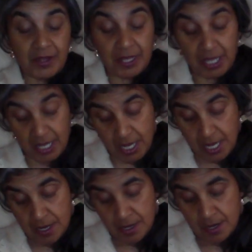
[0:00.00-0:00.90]

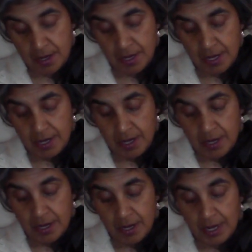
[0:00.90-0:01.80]
the
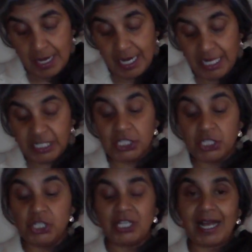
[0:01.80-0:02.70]

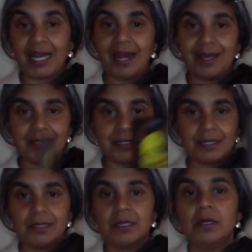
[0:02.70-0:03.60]
Eastern
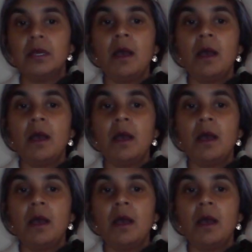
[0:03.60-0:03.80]
Jack-o'-lantern.